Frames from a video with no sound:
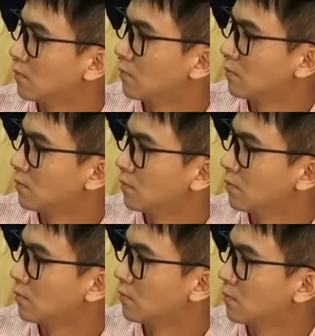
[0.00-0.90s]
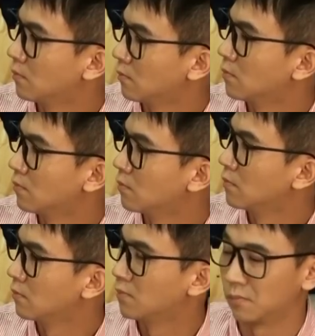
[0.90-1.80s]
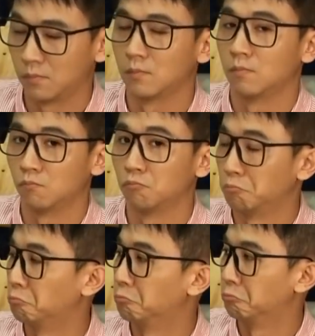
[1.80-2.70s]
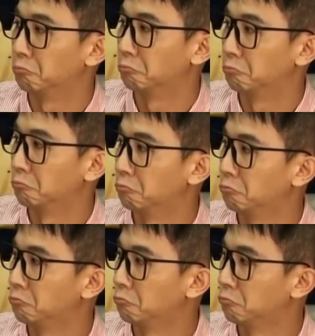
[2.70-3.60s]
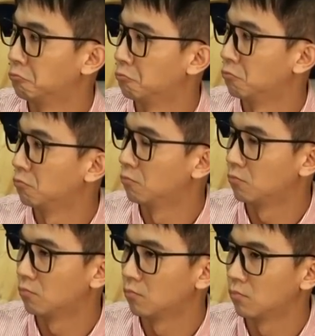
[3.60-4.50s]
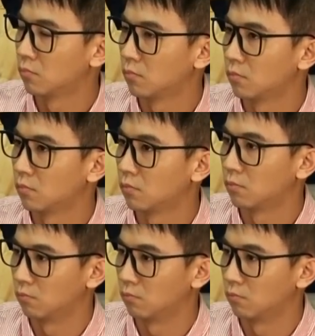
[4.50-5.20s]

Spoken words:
This person isn't speaking.